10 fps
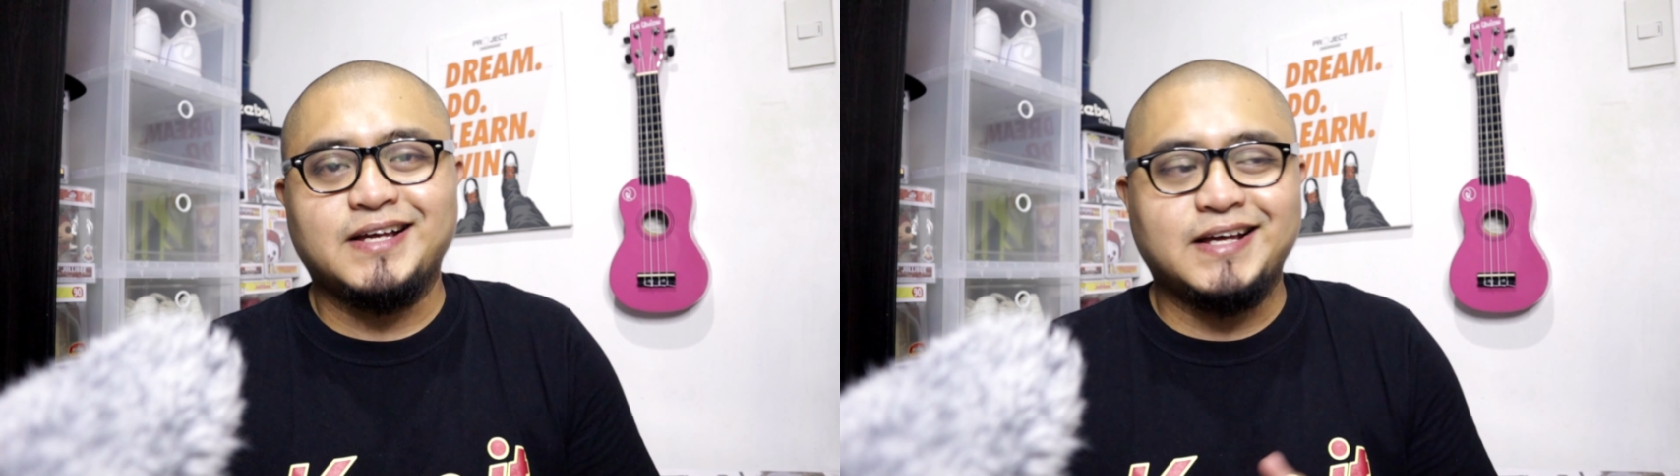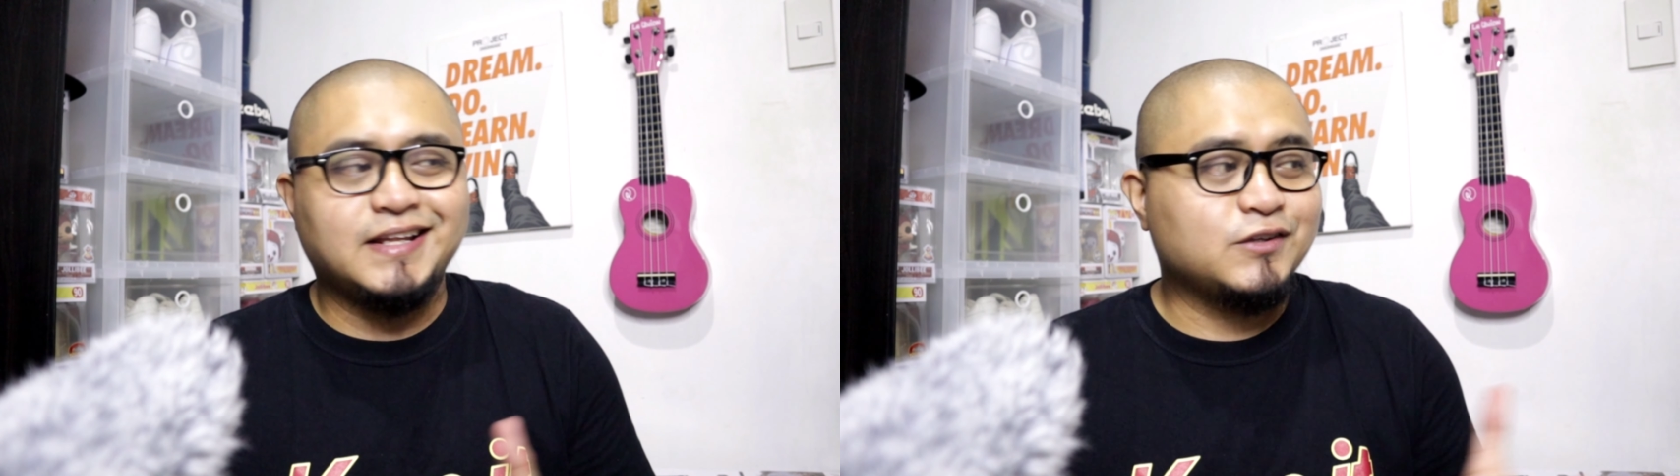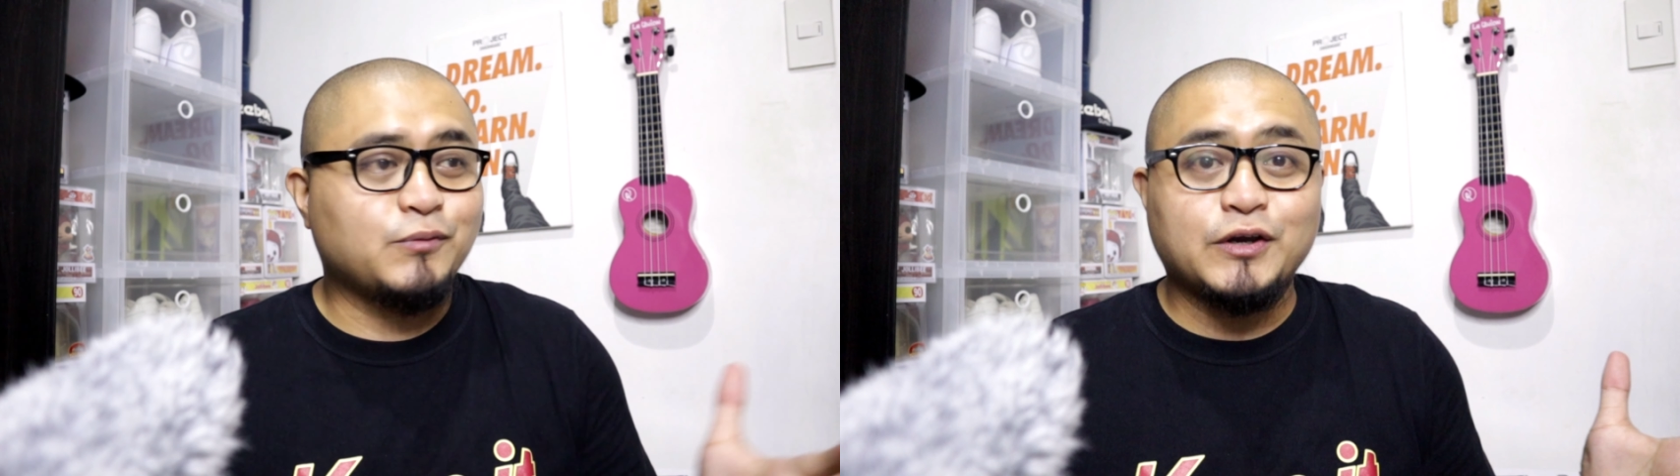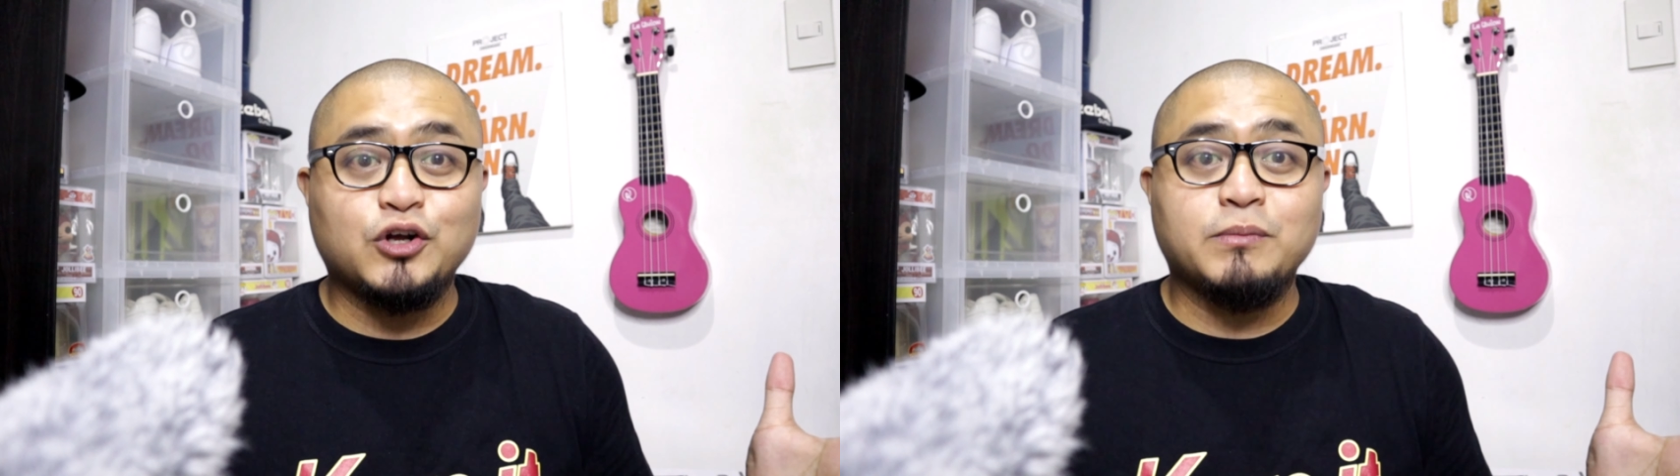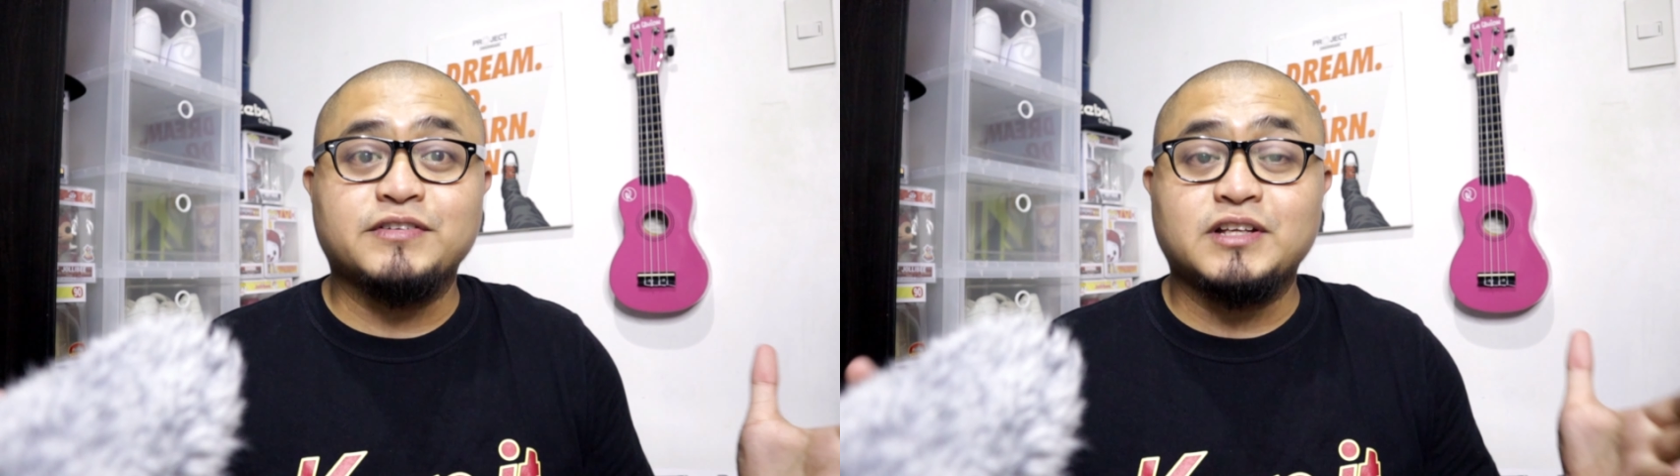That's why I
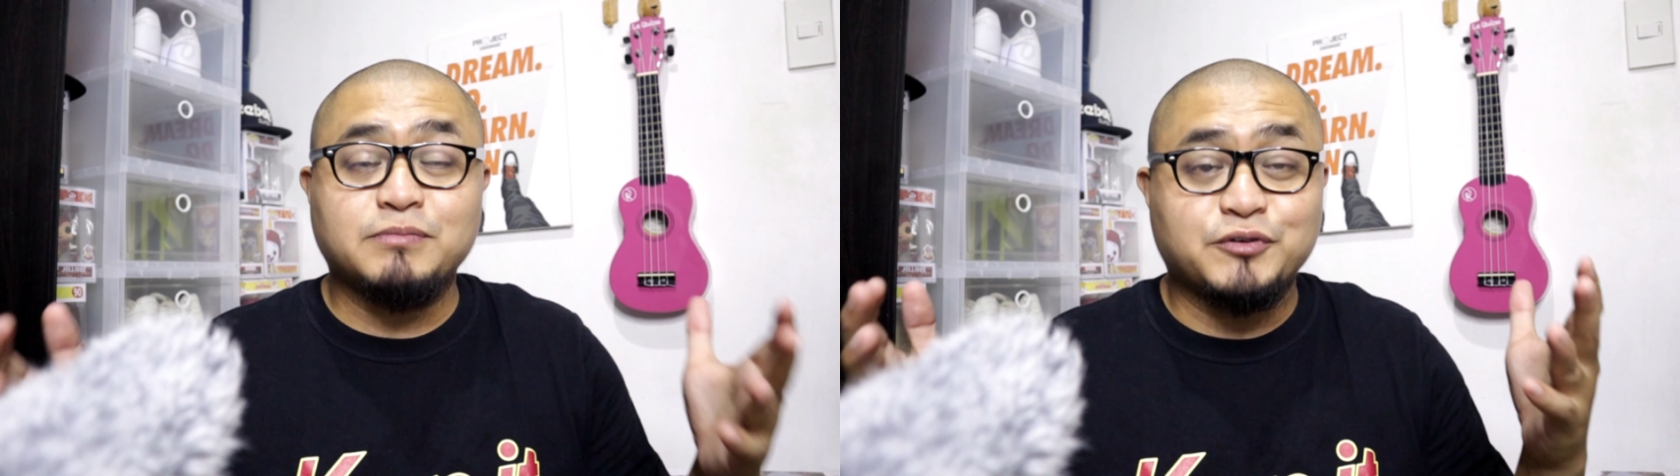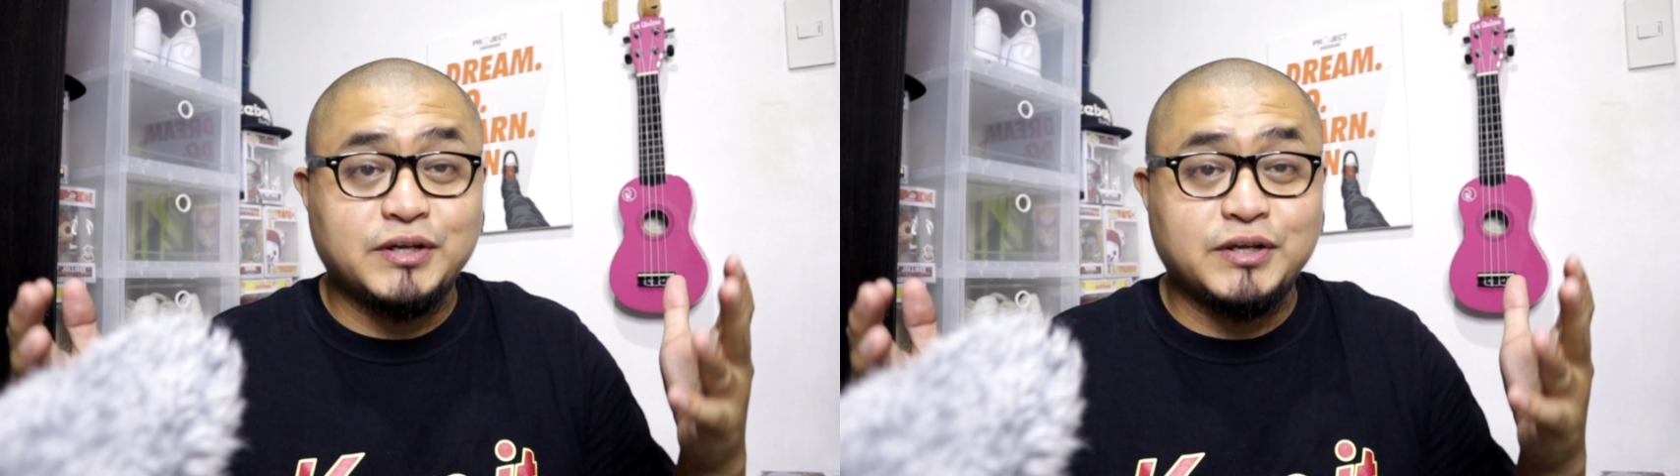call myself the